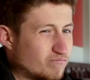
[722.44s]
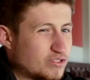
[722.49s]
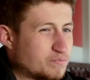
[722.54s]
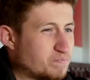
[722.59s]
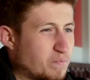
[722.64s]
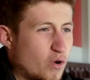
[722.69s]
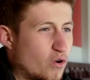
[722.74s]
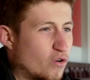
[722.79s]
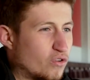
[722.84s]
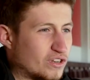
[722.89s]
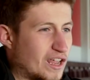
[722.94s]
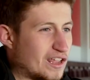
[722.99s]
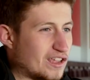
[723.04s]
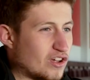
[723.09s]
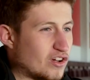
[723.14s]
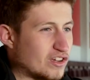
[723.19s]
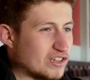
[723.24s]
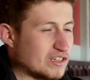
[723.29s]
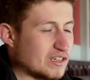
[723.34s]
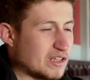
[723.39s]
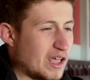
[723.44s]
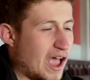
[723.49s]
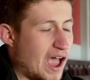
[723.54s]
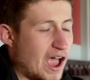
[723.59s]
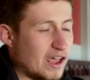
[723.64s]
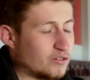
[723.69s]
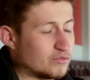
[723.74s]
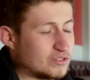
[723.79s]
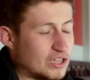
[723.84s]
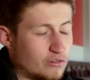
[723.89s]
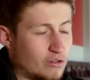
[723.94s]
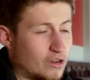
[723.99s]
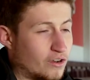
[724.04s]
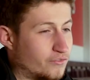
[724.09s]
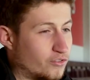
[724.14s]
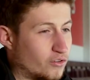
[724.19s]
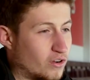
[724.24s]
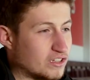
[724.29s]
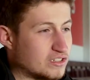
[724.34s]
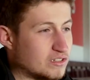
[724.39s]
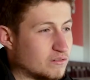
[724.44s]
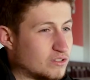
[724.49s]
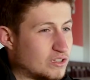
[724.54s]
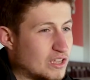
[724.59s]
spawned, I don't take credit for it.